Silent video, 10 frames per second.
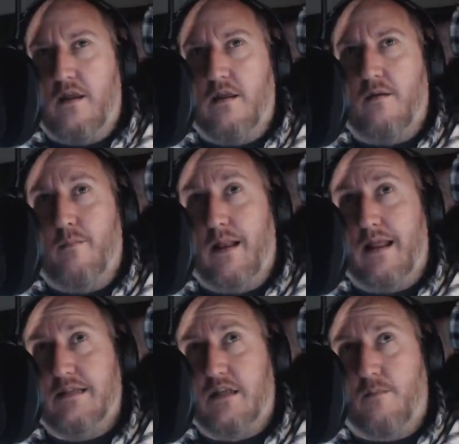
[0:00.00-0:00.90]

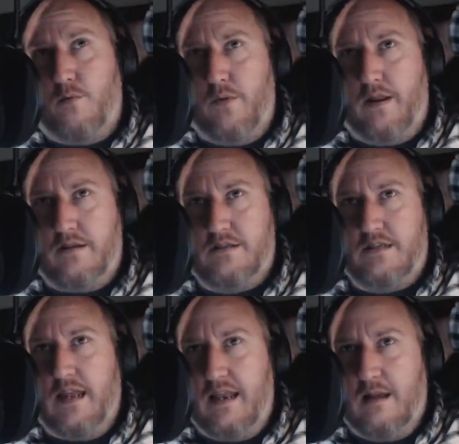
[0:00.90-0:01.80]
last couple weeks,
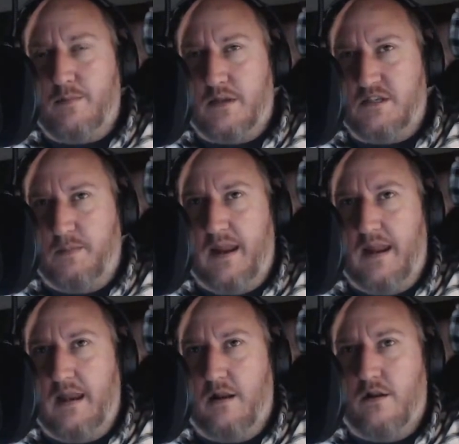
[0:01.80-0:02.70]
getting up to
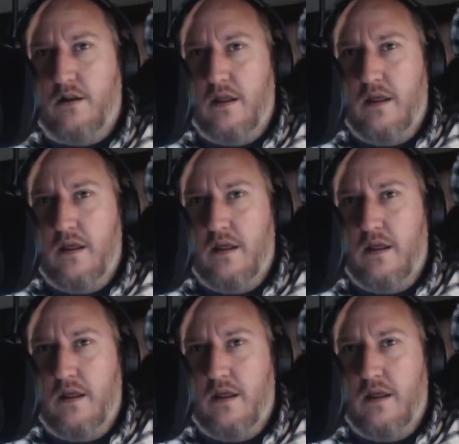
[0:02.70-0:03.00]
speed on